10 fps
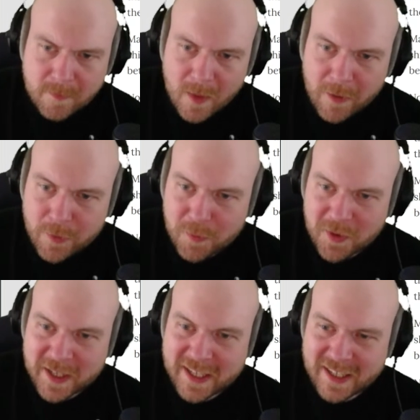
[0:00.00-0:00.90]
Room
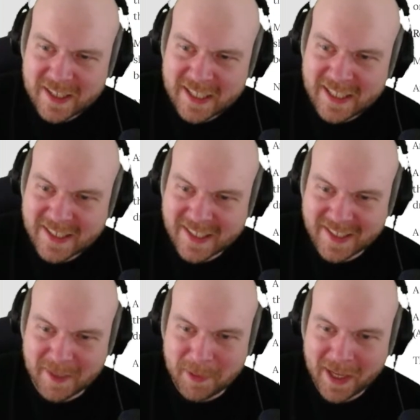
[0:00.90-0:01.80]
3 is the
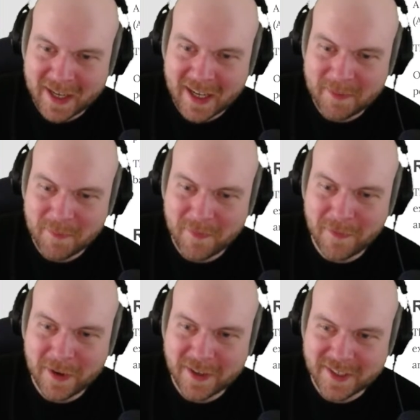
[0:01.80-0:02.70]
setback. I'm
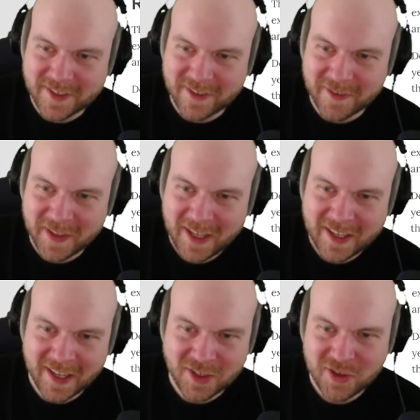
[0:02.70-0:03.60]
very certain of that.
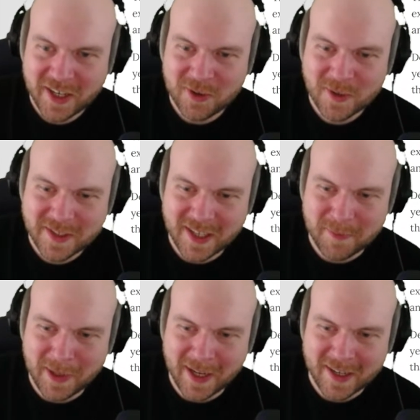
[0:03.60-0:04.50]
Yeah, trick or
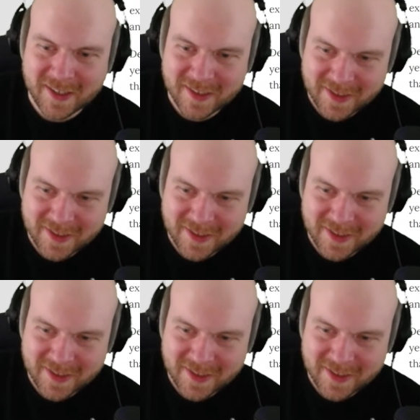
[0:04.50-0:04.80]
setback.